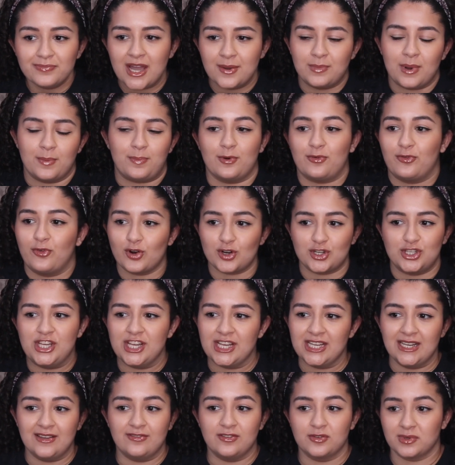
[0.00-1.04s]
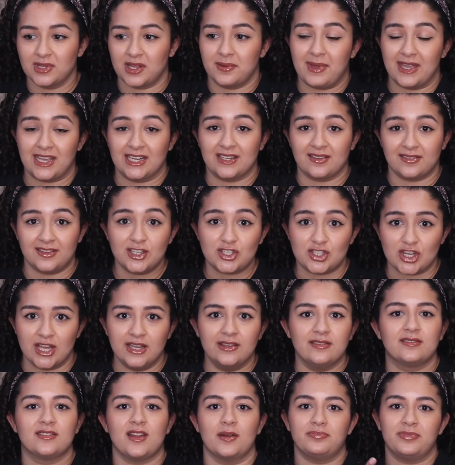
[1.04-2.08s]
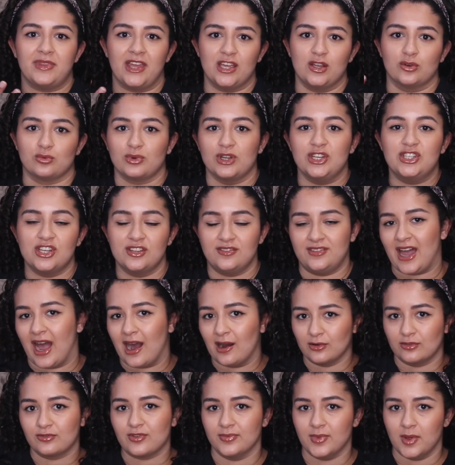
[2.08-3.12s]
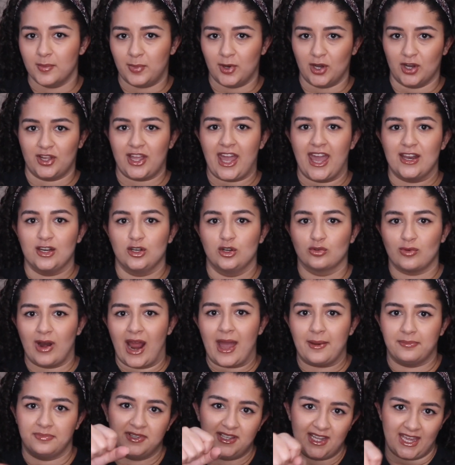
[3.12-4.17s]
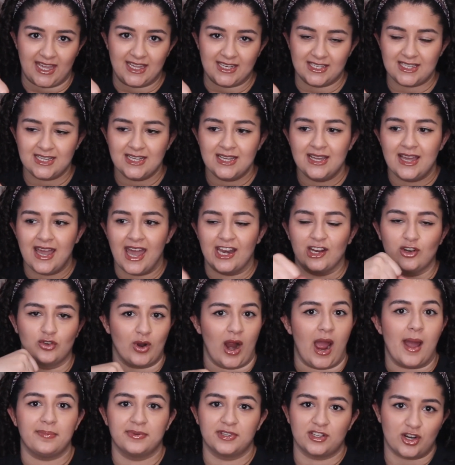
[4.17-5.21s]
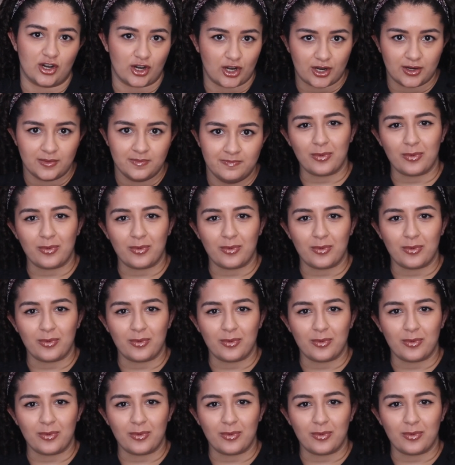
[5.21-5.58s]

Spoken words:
But before she can even really make a decision, something reaches out from the book and grabs it, and grabs her.